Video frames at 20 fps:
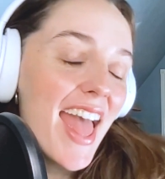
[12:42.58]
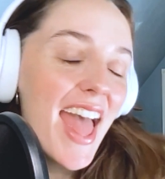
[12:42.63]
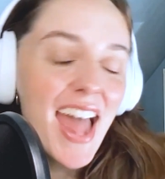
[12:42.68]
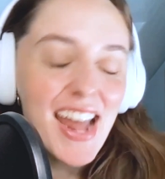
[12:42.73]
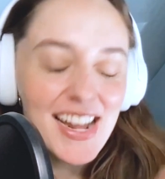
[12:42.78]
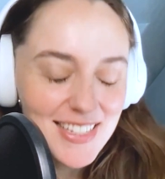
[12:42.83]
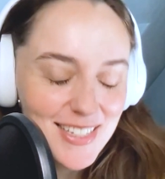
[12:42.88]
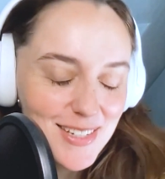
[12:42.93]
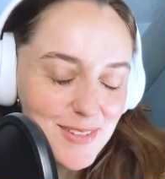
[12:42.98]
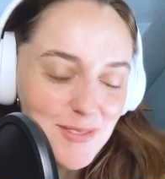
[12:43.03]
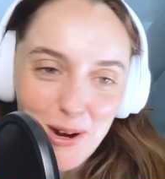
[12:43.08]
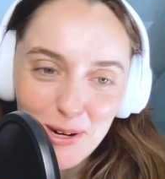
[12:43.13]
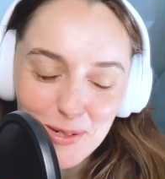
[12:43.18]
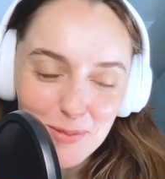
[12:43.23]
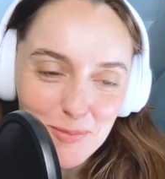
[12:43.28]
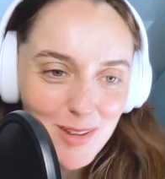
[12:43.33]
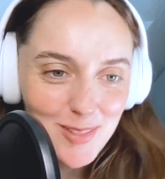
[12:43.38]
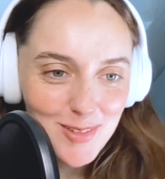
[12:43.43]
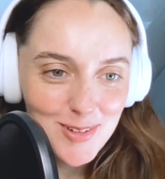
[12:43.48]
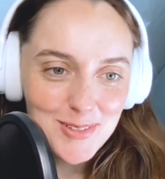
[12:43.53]
I see Walker
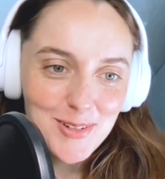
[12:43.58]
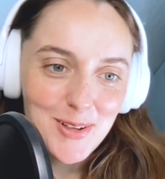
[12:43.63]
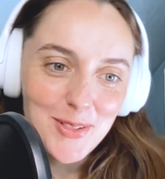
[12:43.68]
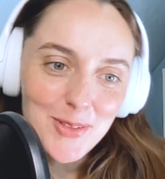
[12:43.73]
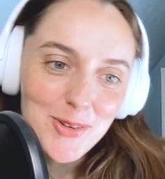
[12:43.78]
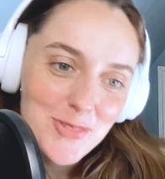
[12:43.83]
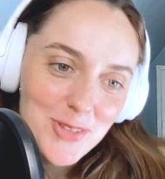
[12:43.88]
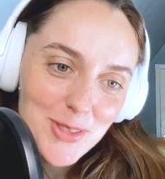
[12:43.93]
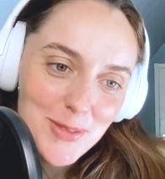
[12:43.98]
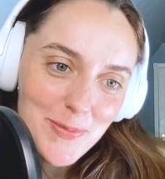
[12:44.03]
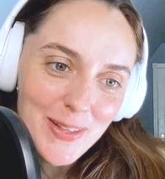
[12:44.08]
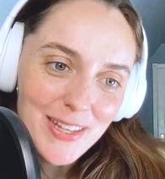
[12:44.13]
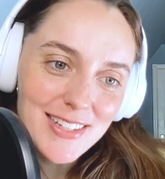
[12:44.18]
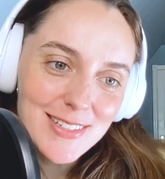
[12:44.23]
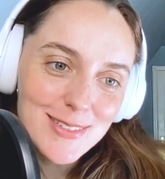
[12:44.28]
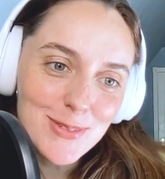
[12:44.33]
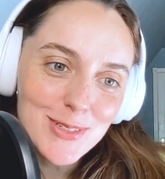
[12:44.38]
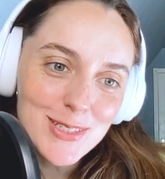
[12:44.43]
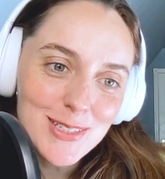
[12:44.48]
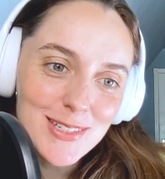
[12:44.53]
Brothers all over the
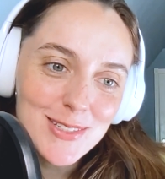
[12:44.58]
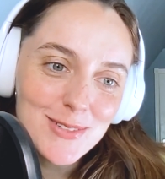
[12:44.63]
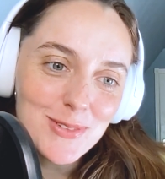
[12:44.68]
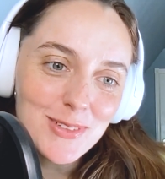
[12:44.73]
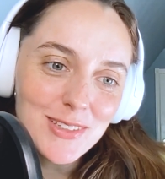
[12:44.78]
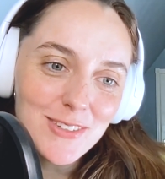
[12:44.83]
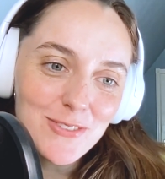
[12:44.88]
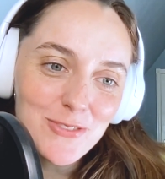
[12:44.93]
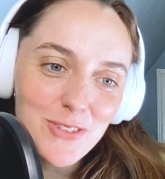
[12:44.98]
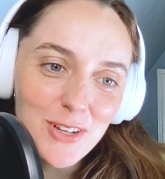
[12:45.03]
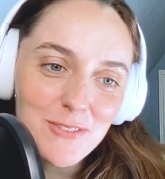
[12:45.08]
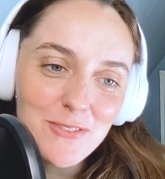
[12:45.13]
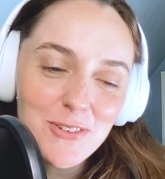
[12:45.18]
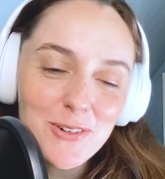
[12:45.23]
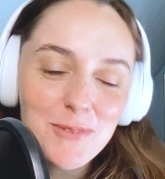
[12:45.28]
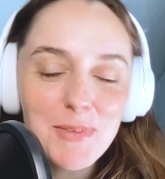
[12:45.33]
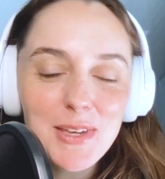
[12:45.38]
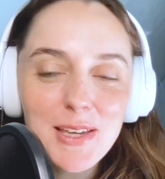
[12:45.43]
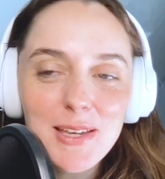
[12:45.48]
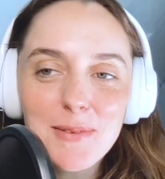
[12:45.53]
place, which is really fun for
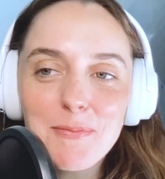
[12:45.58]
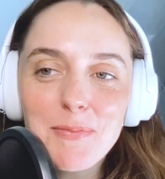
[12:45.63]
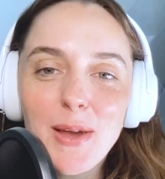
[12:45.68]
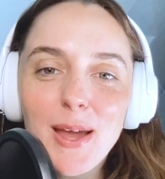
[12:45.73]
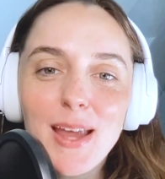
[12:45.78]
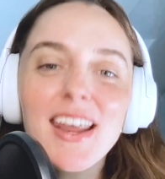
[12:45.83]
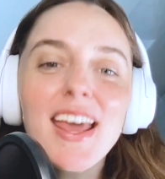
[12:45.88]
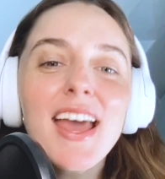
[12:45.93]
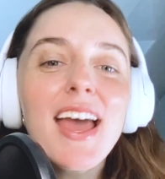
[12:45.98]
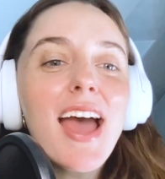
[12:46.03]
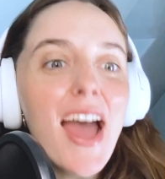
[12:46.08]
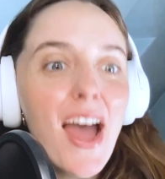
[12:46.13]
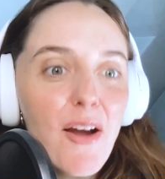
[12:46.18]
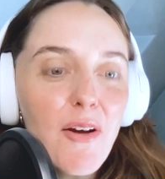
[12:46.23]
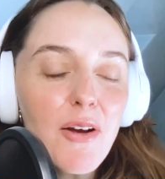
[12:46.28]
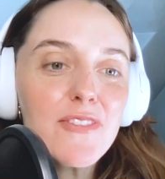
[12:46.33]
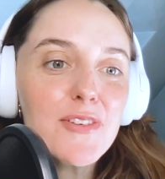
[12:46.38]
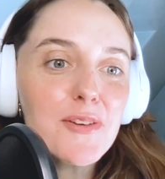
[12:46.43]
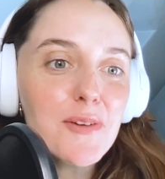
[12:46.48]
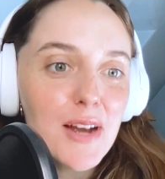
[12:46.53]
me. But how
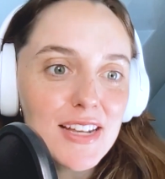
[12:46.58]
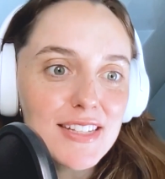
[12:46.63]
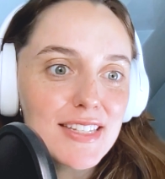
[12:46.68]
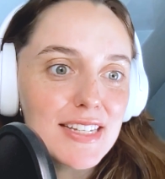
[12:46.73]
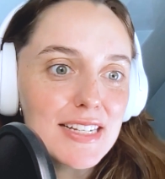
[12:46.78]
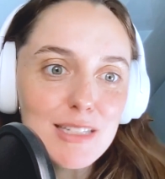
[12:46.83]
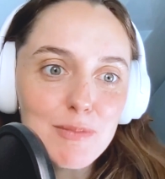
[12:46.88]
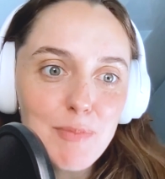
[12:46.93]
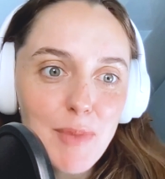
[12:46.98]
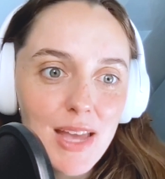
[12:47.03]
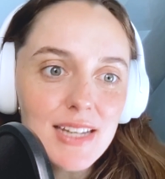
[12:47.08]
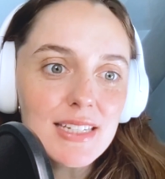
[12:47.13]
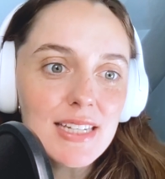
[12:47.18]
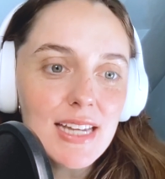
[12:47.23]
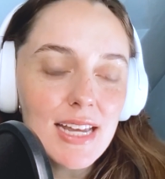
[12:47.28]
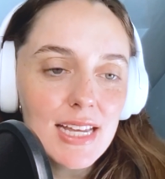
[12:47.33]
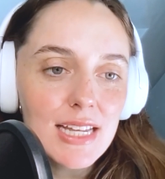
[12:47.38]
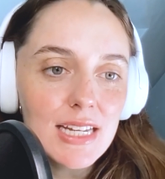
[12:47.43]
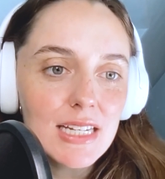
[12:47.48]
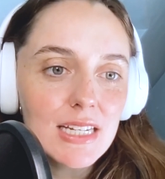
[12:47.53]
have you guys
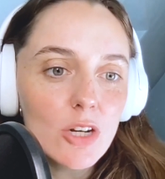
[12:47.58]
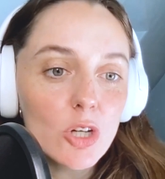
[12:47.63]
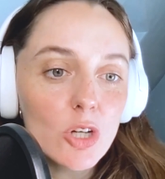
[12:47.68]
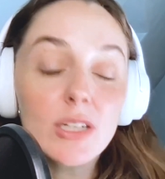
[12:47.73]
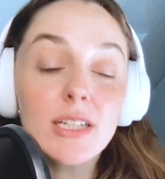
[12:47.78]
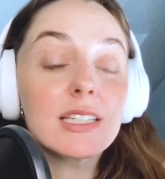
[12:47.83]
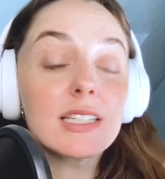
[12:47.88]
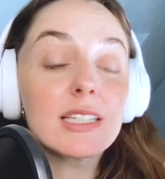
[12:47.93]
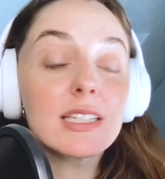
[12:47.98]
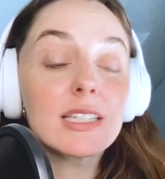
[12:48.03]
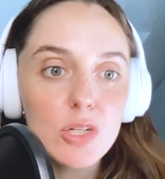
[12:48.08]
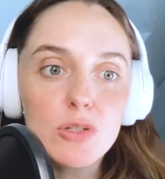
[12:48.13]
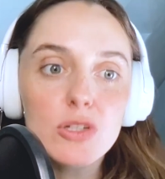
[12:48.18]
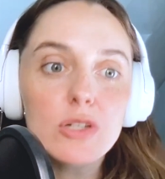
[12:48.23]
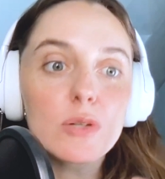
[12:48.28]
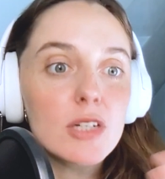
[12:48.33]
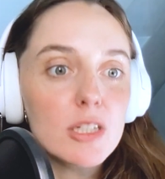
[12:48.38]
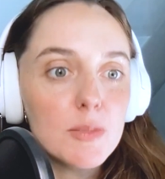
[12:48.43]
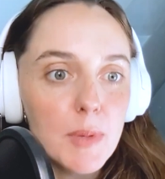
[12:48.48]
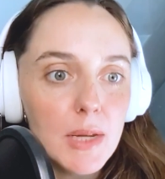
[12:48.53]
expanded or continued
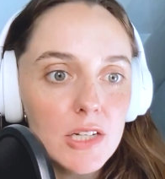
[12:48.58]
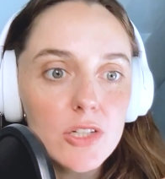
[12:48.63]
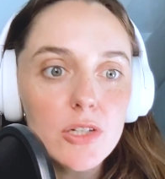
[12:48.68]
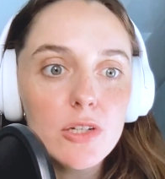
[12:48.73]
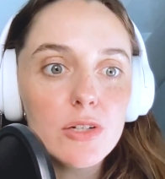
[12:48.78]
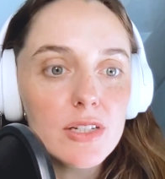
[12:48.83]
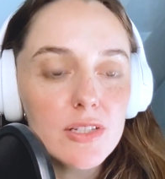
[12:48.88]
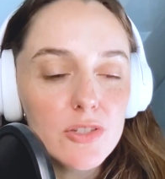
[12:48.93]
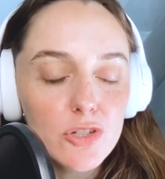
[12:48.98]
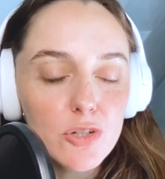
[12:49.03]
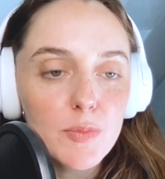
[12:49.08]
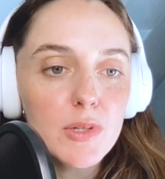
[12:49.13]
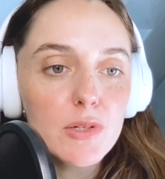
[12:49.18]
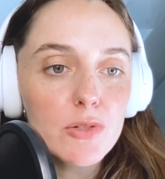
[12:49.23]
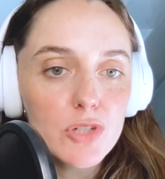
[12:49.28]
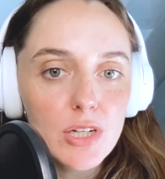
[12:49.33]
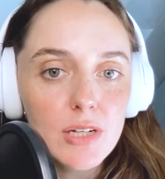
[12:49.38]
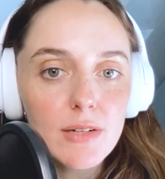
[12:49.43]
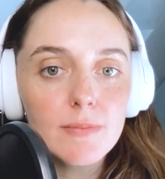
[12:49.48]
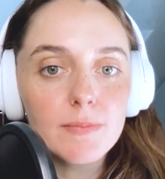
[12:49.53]
to expand your
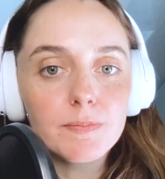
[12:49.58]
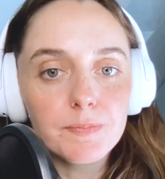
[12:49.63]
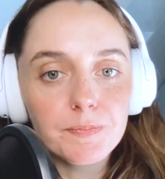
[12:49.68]
distribution?